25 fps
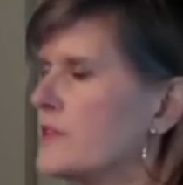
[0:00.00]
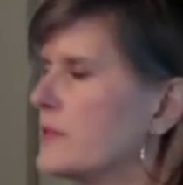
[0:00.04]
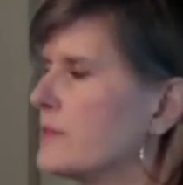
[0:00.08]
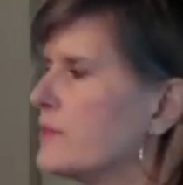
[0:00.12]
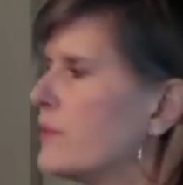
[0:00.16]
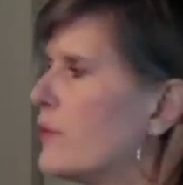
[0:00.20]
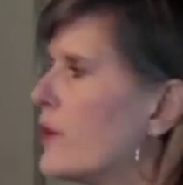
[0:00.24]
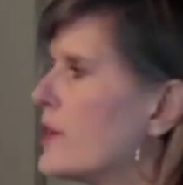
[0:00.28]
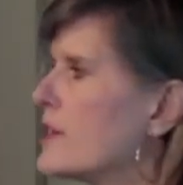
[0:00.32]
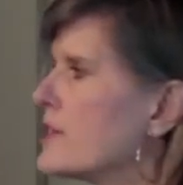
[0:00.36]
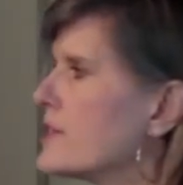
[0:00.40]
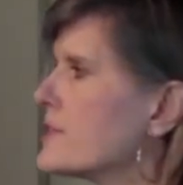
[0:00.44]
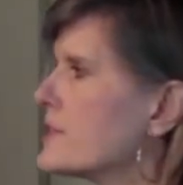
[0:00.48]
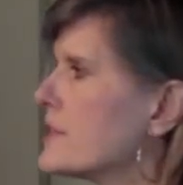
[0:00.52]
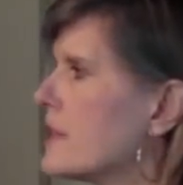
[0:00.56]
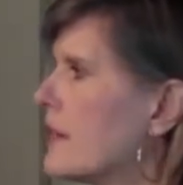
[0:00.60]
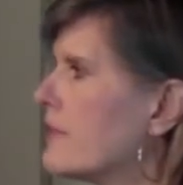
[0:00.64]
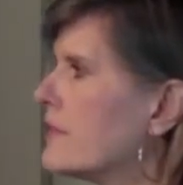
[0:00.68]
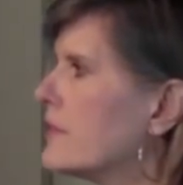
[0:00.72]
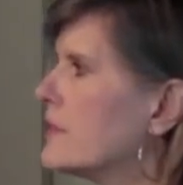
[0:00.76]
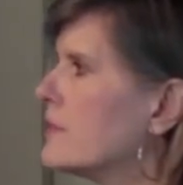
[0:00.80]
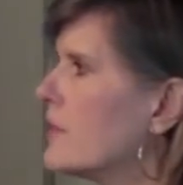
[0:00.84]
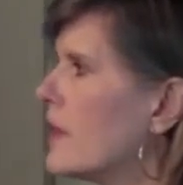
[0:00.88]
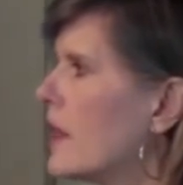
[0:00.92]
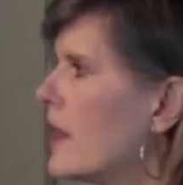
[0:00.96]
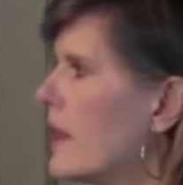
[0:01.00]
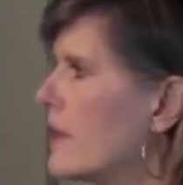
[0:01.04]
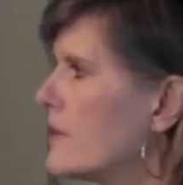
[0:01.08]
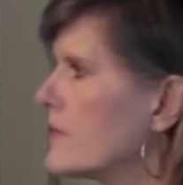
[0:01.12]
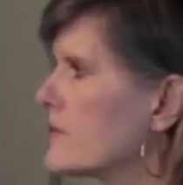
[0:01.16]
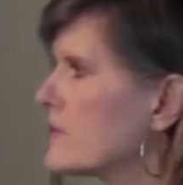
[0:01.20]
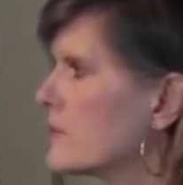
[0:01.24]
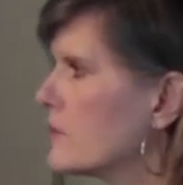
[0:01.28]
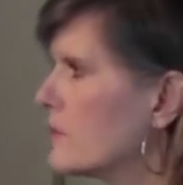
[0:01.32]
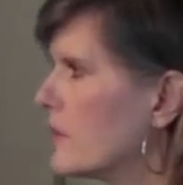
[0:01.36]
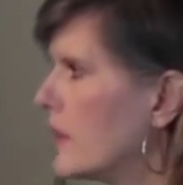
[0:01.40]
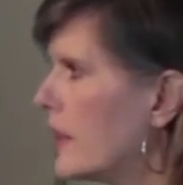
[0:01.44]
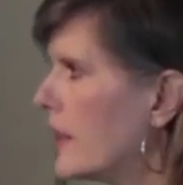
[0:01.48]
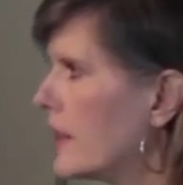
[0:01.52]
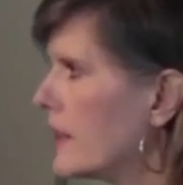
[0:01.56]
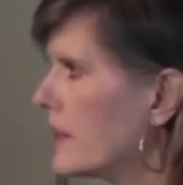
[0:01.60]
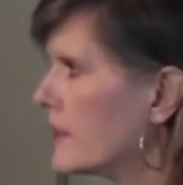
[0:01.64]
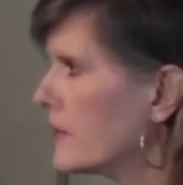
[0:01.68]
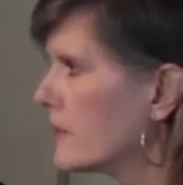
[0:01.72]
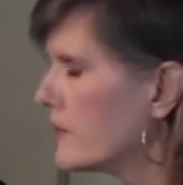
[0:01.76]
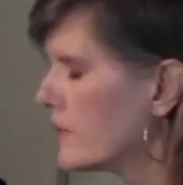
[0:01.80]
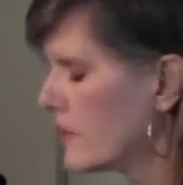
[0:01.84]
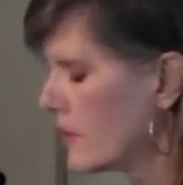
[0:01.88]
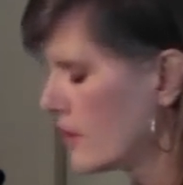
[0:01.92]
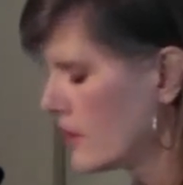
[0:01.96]
to 0.7 miles
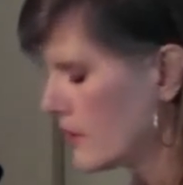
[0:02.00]
away,